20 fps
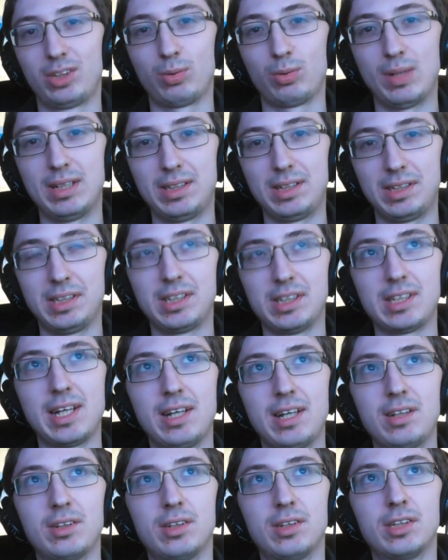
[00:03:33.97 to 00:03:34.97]
20
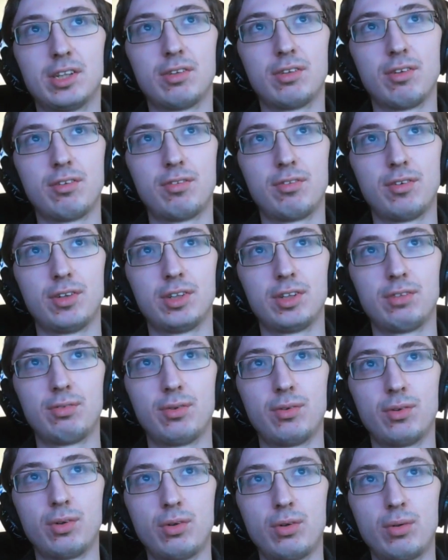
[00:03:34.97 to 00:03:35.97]
seconds for the first
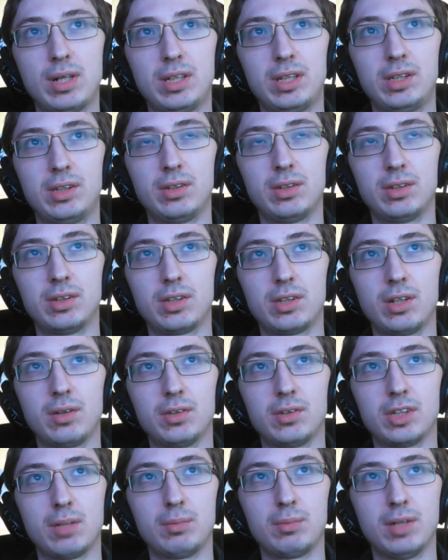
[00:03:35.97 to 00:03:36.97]
4 questions,
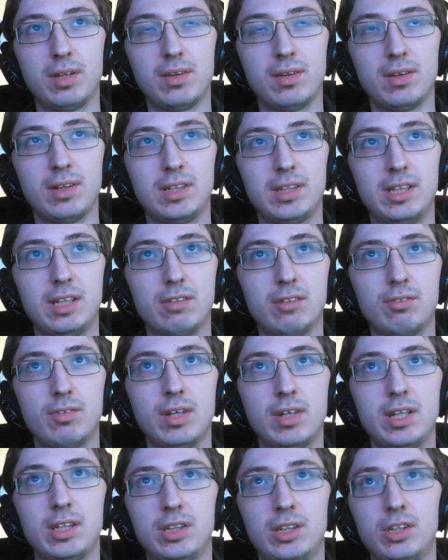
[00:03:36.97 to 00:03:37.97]
goes up to 30 in
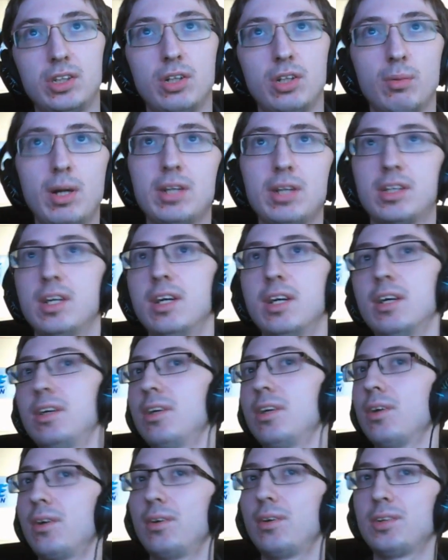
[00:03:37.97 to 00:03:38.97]
phase 2. But
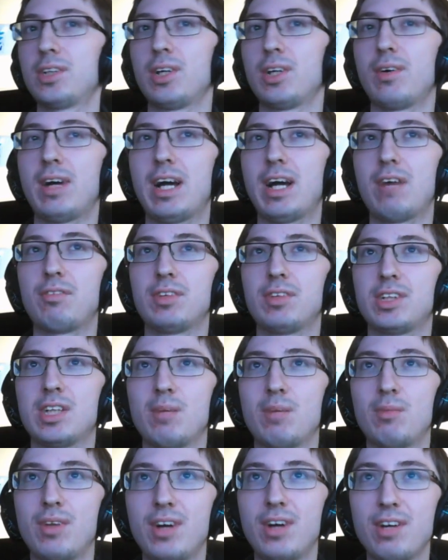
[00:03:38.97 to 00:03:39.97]
you'll also have
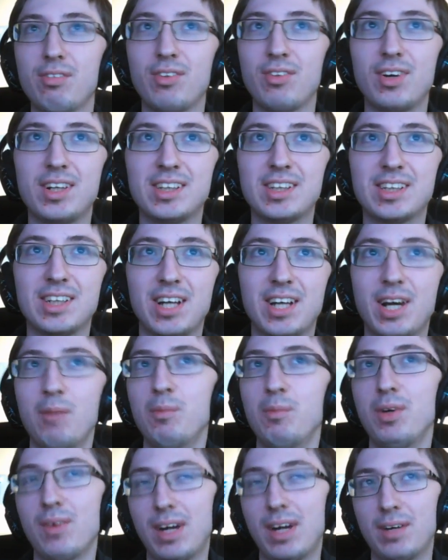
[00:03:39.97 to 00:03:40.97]
some lifelines to
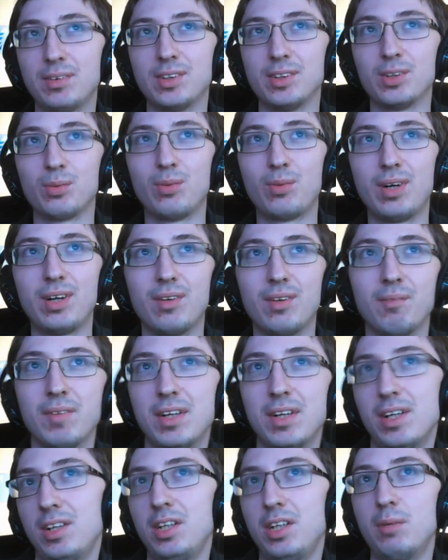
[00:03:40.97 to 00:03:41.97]
help you out as well.
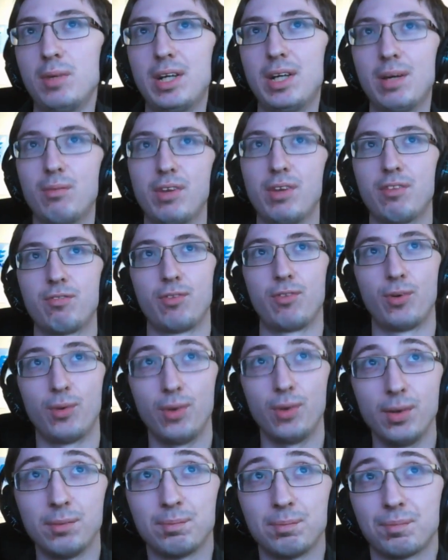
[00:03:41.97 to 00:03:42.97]
You begin with
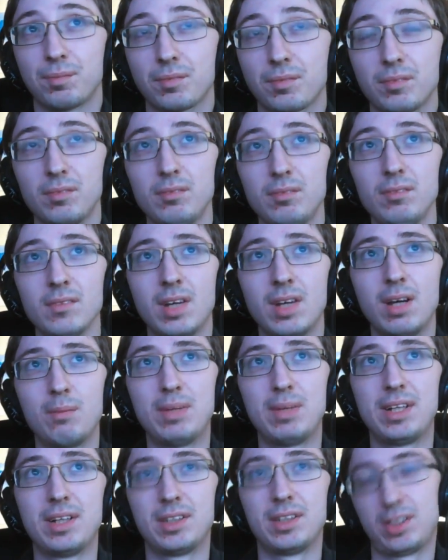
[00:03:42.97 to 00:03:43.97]
4,
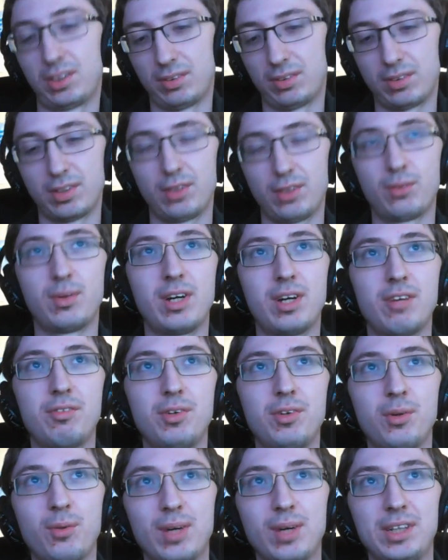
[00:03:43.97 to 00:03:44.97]
because there are quite a
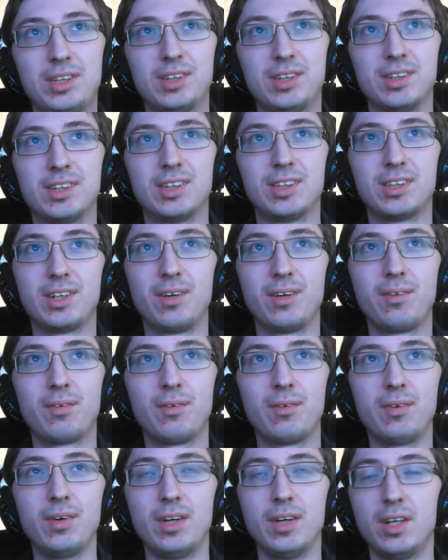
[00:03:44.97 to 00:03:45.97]
few questions to go
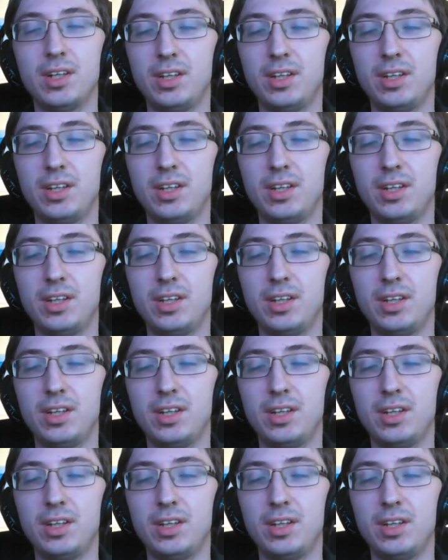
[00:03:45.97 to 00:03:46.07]
through.